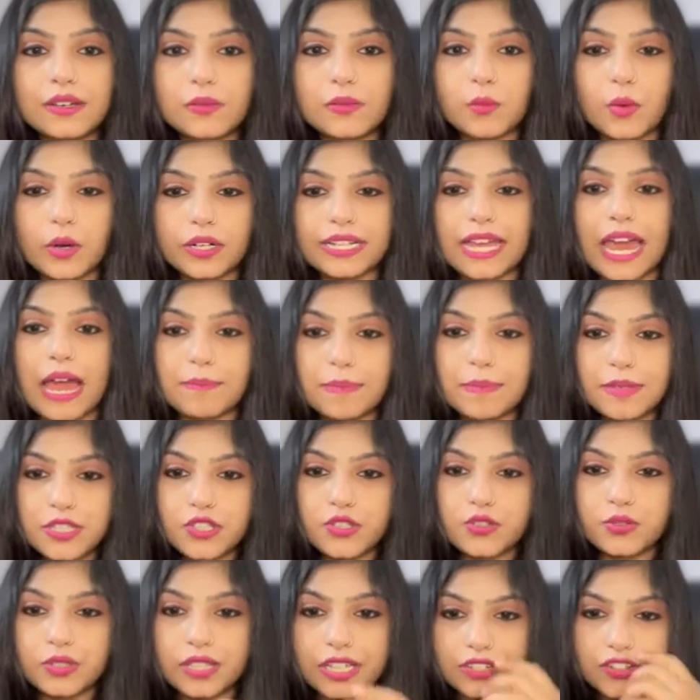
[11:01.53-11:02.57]
what happens
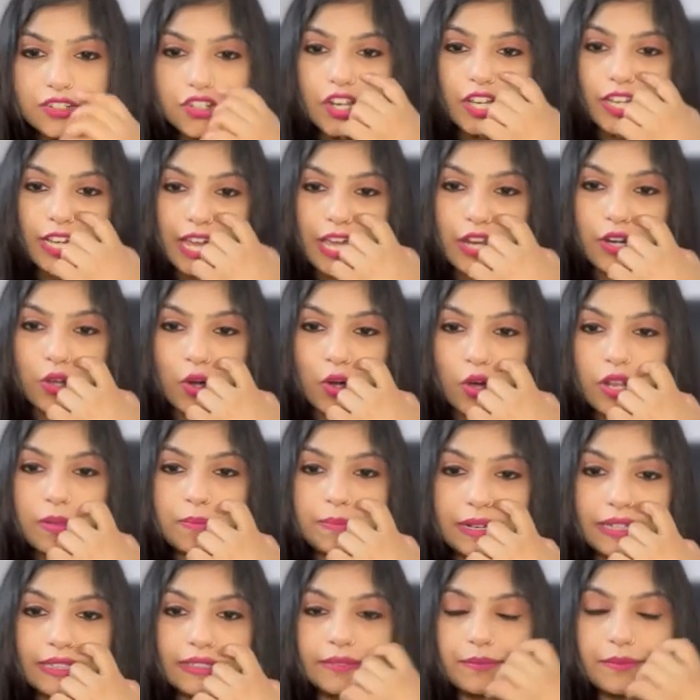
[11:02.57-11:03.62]
to the drug and all,
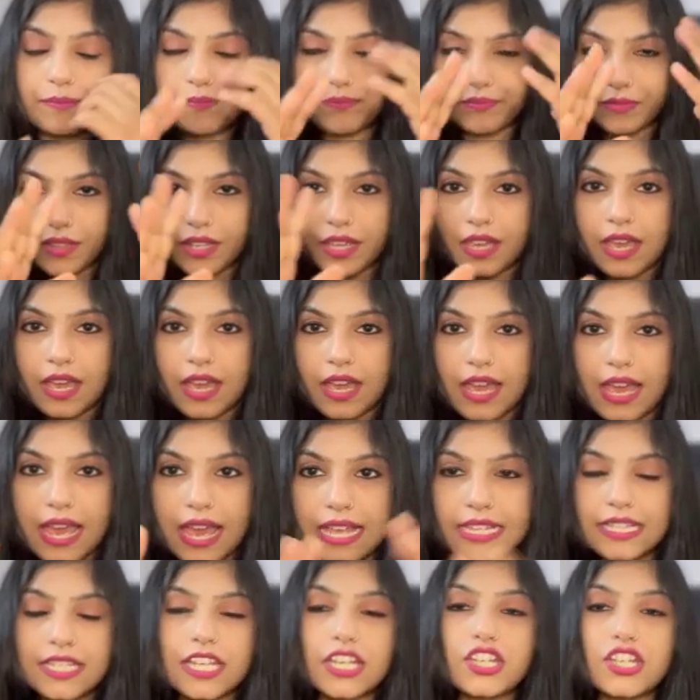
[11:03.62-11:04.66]
but
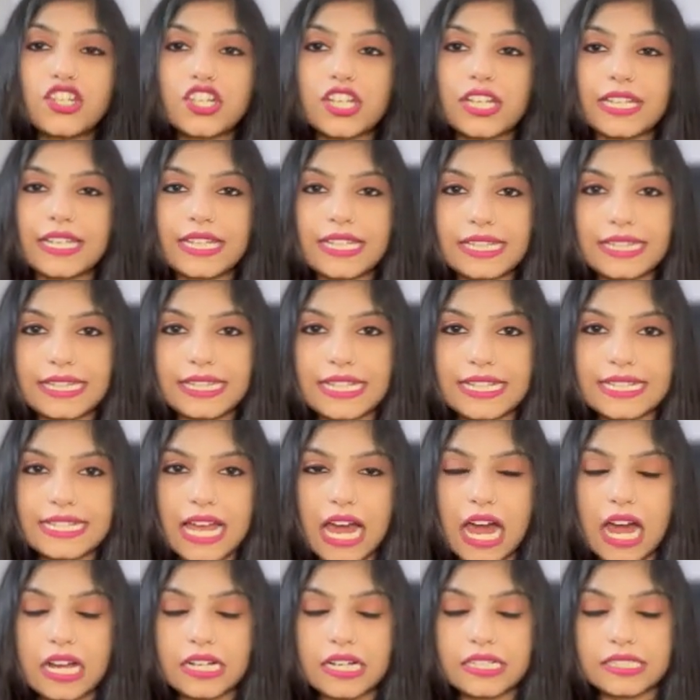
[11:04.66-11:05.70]
essentially these
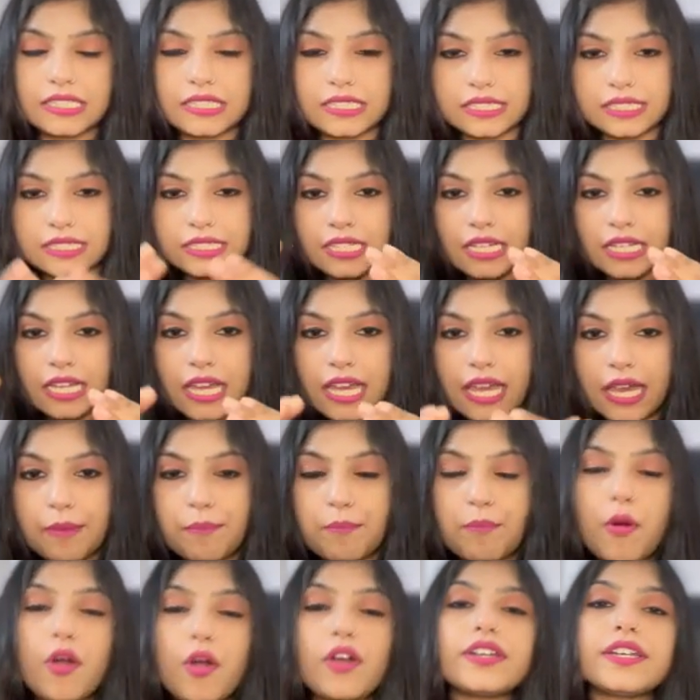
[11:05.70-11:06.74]
are the
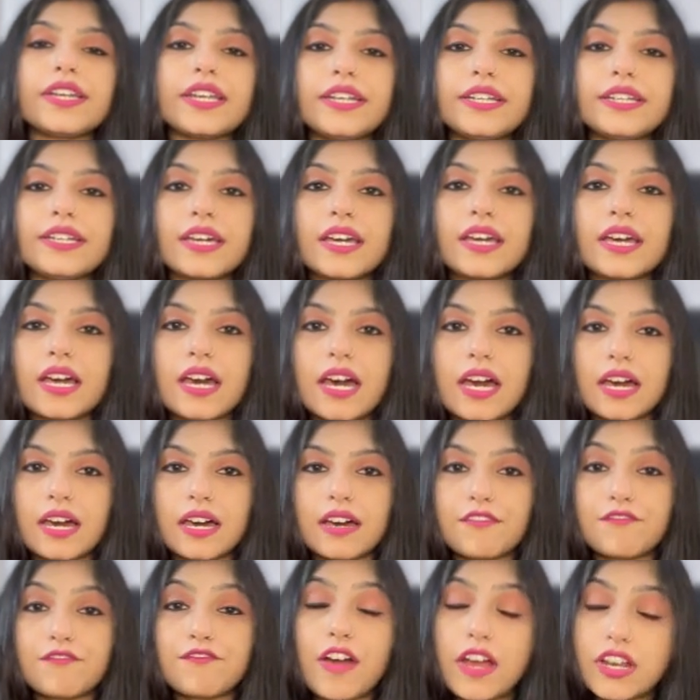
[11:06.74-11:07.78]
important
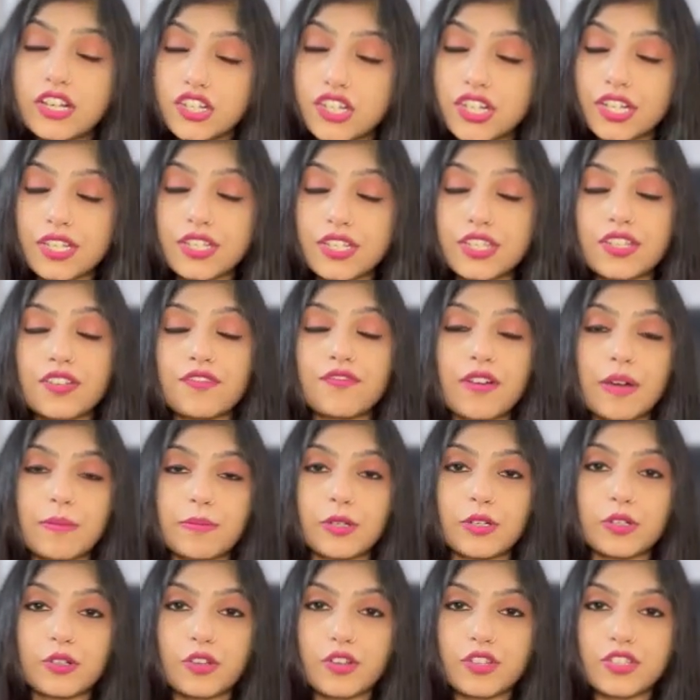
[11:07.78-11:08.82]
functions of
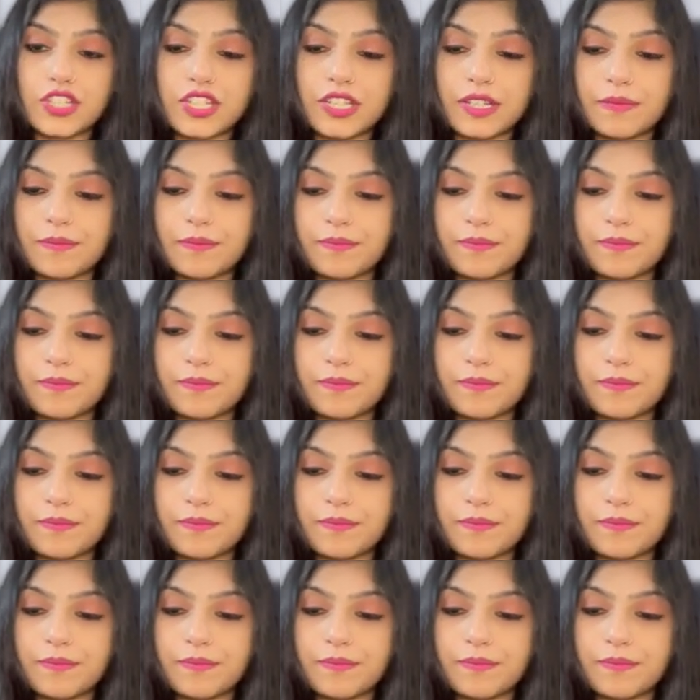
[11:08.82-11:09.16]
pharmacology.